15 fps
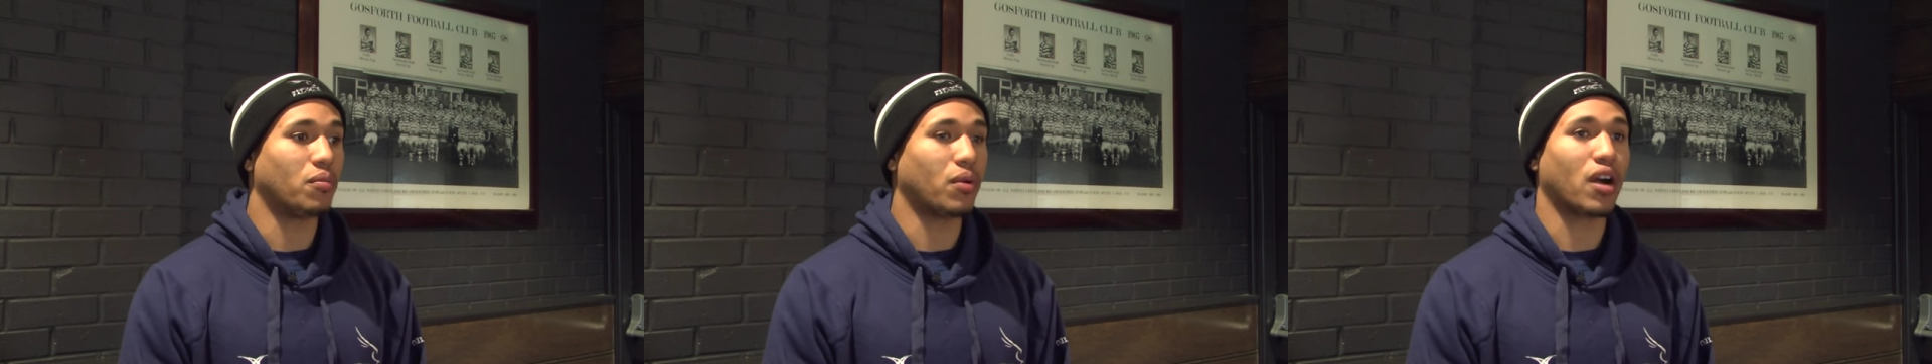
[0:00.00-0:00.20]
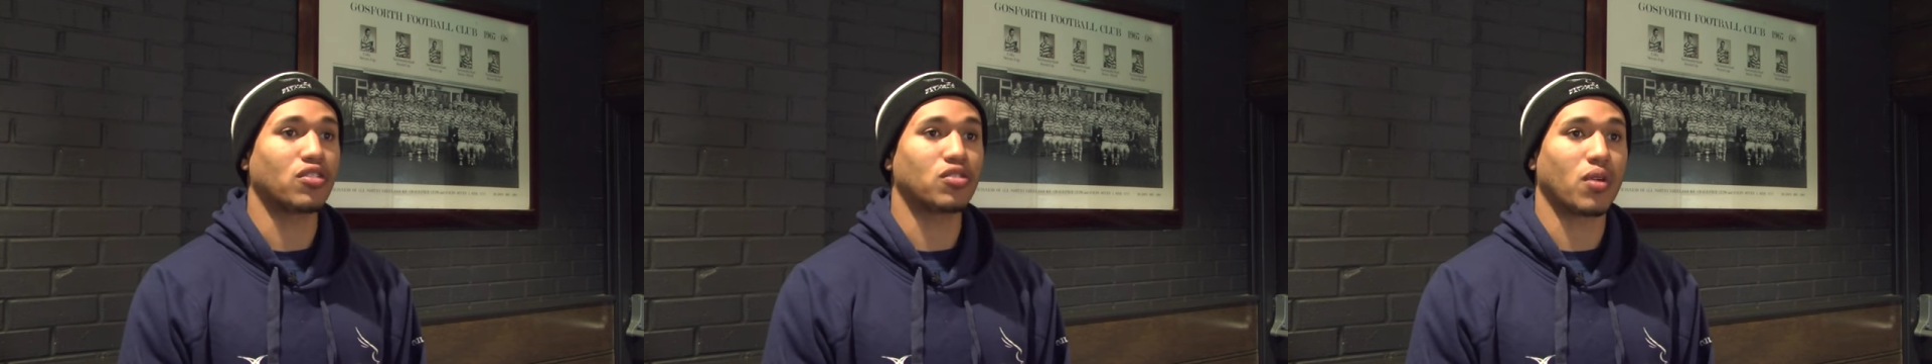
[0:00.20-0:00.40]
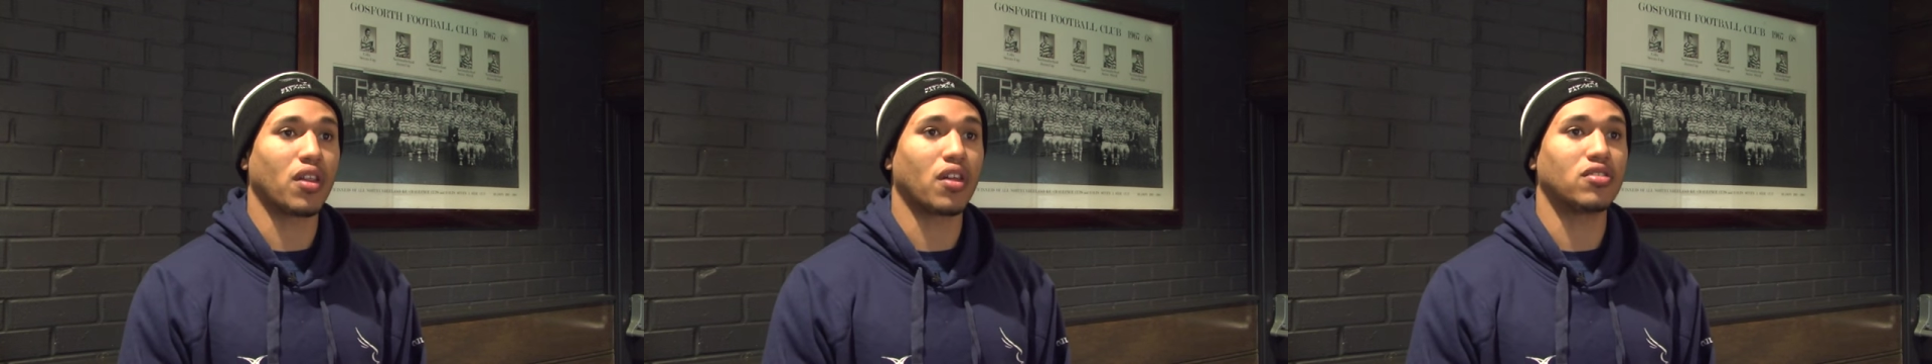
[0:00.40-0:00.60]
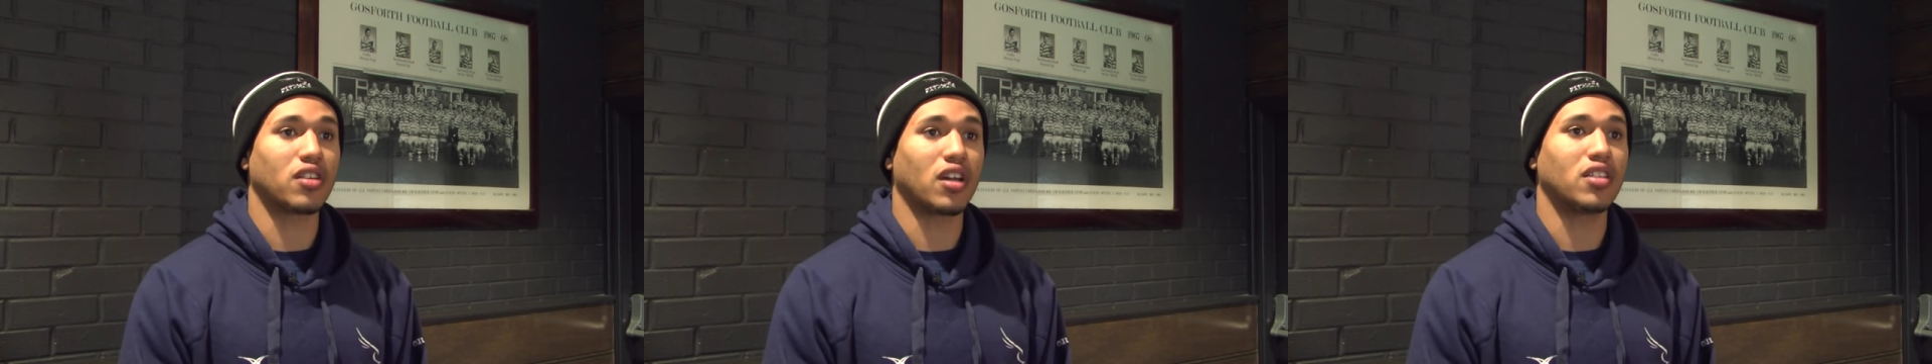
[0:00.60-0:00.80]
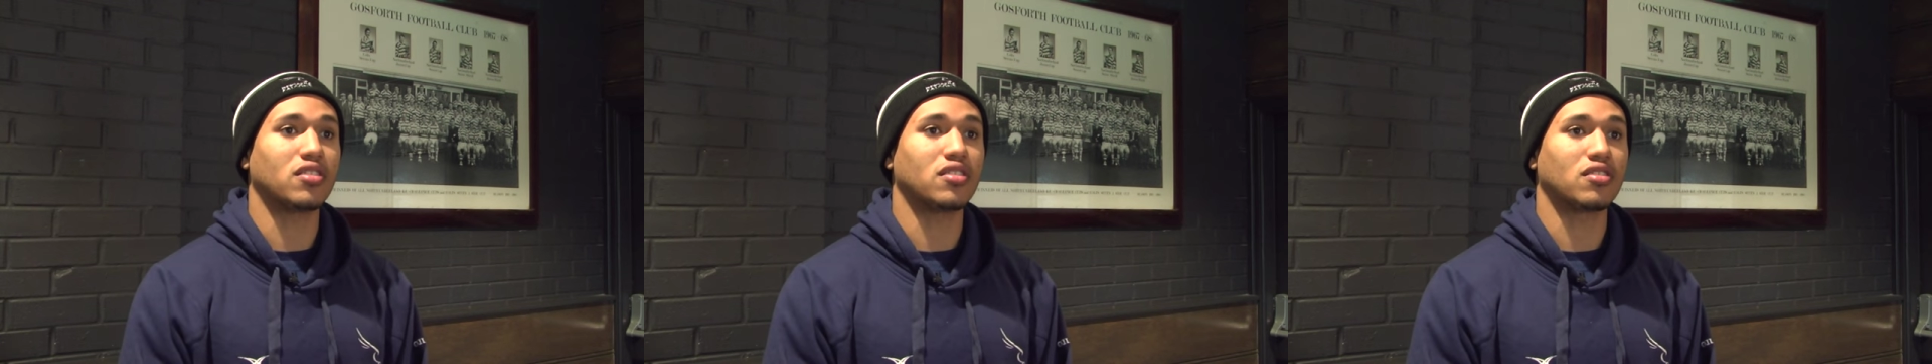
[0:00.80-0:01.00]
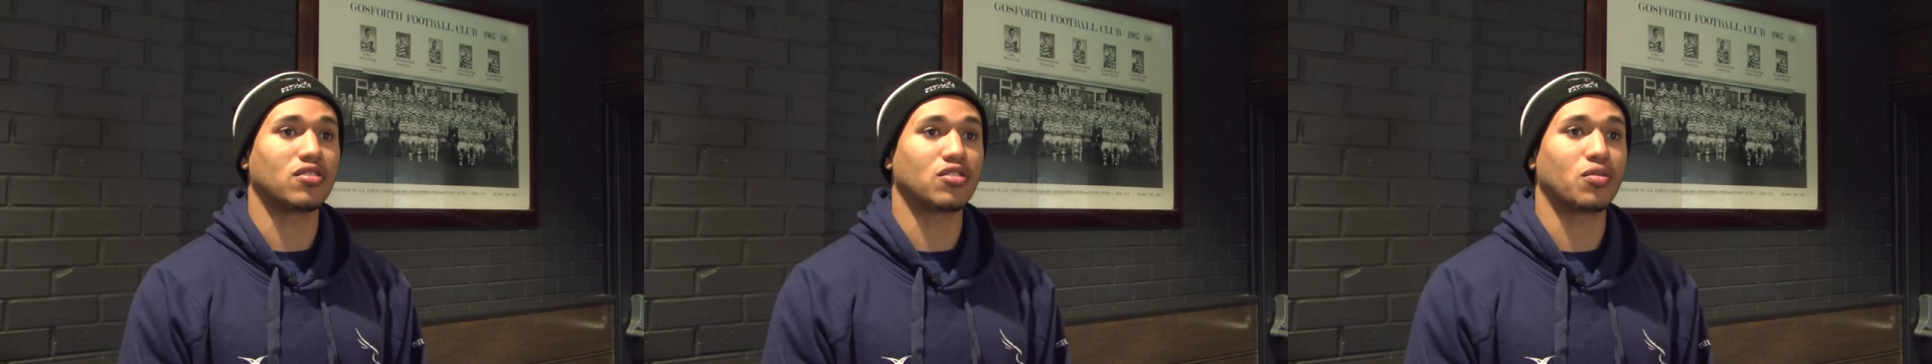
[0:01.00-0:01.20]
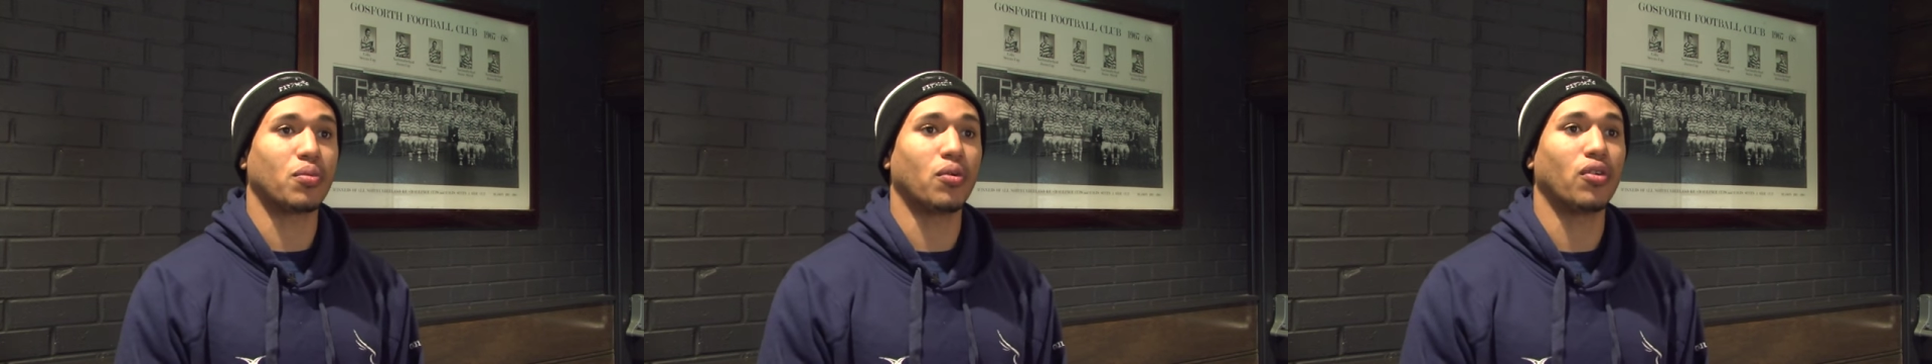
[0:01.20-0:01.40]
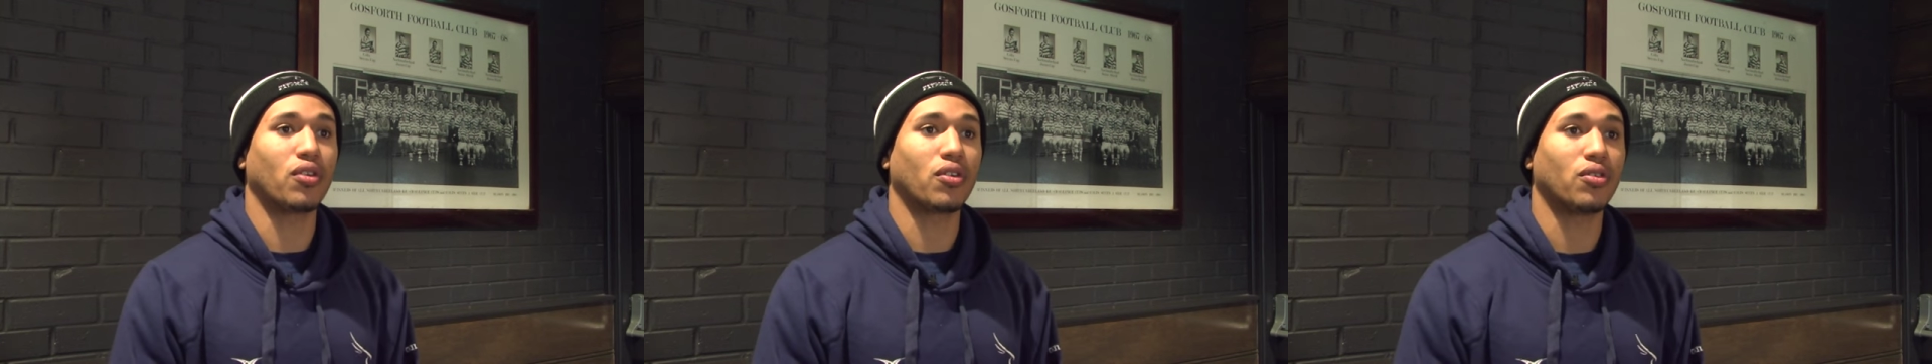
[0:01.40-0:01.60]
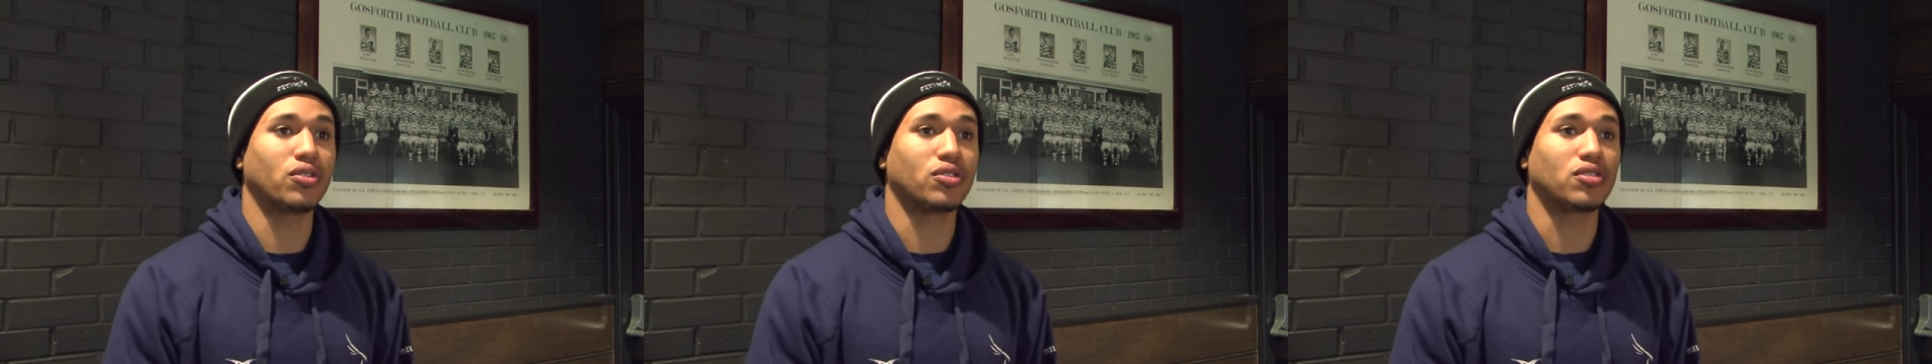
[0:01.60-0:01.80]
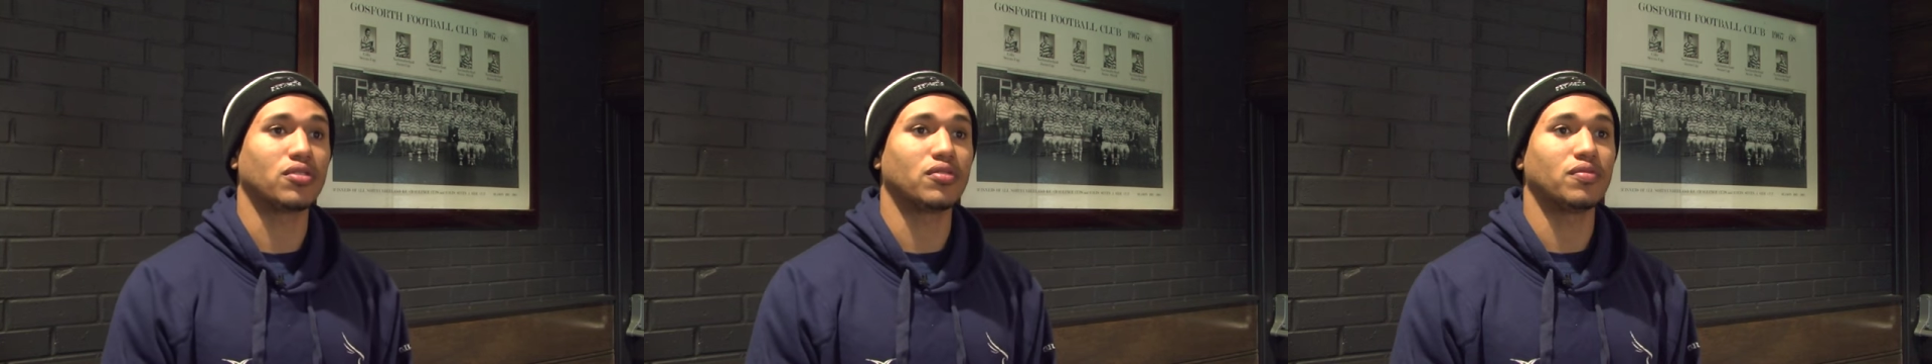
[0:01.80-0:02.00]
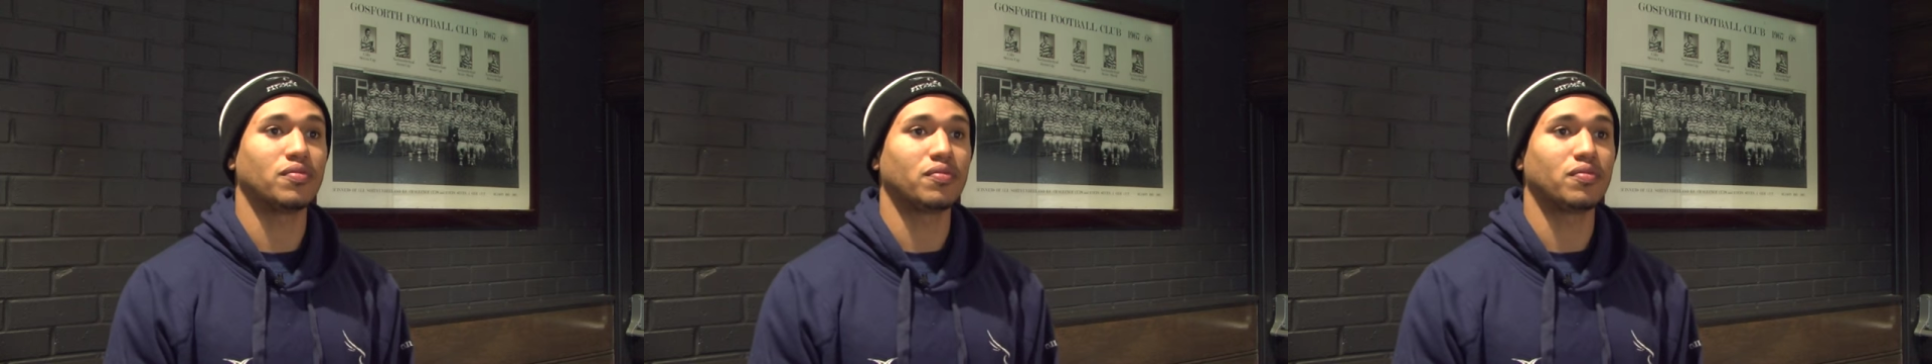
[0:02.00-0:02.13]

proud to wear those laces and support the cause.